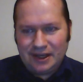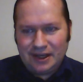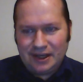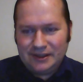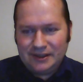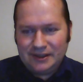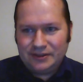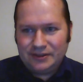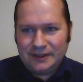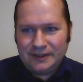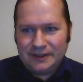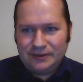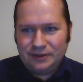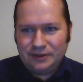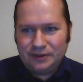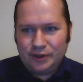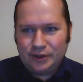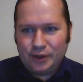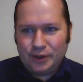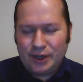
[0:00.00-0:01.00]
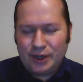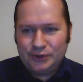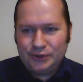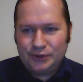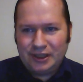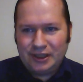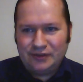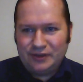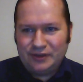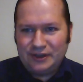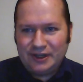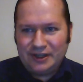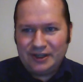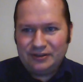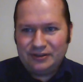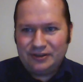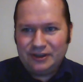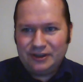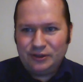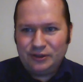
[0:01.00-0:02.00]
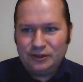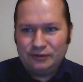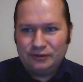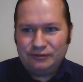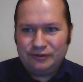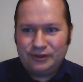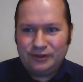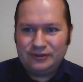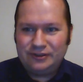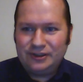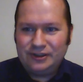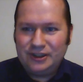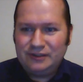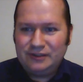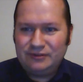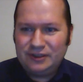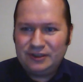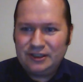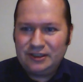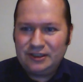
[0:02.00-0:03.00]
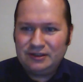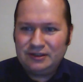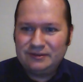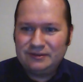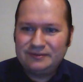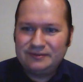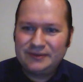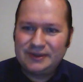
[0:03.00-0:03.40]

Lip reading: I intend to go out and have a nice dinner on Thursday evening.